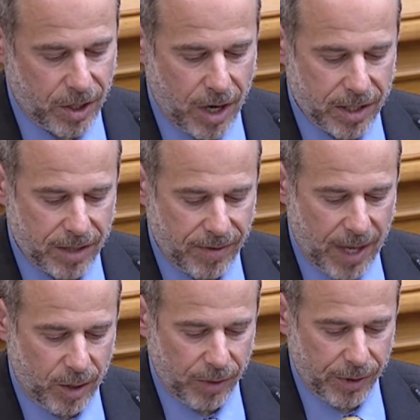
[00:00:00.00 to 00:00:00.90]
Cost of
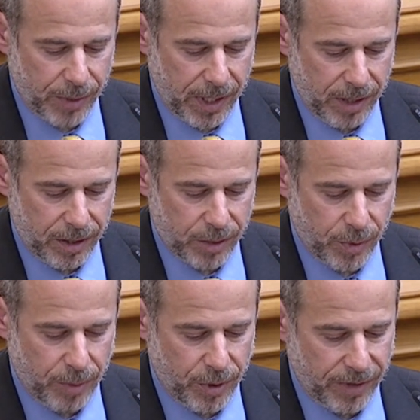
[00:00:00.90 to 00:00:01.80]
that over 3 years,
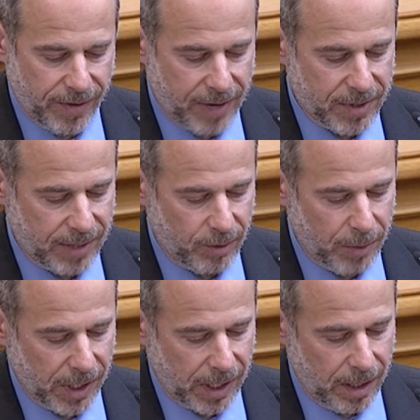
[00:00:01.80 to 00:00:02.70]
$3.57
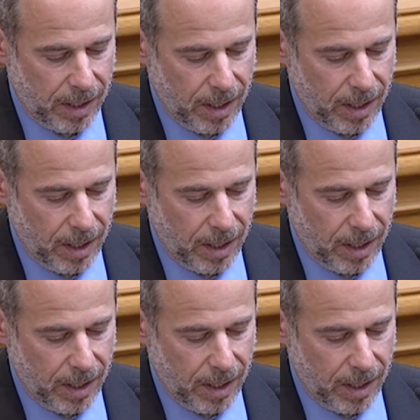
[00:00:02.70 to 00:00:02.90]
million.